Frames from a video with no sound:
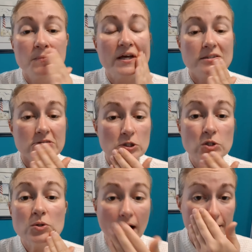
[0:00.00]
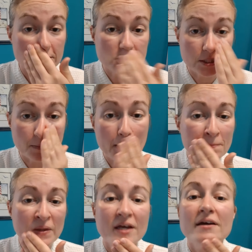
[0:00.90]
It's $2 cheaper,
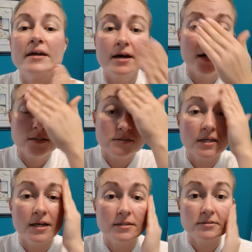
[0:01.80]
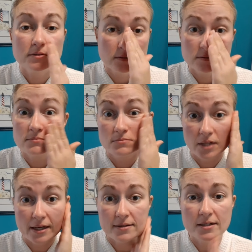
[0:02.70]
and it,
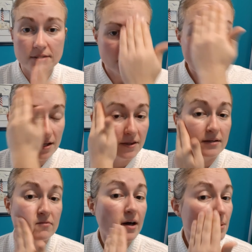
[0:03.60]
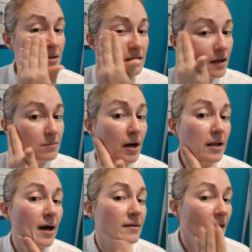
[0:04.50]
like I said, it does a lot of the things that vitamin C does, but
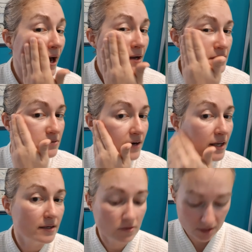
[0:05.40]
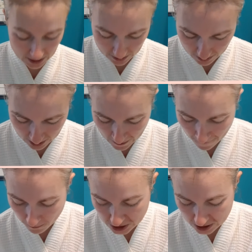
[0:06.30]
it has acne fighting ingredients,
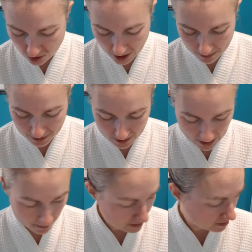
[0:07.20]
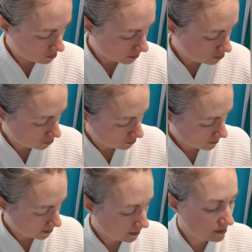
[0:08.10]
which is great because that means it's going to,
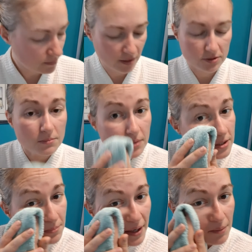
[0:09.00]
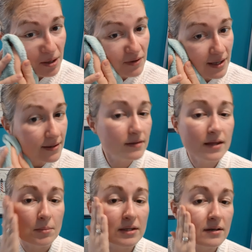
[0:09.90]
I got some microdermabrasion back on my face.
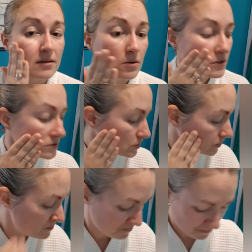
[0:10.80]
That means that it's going to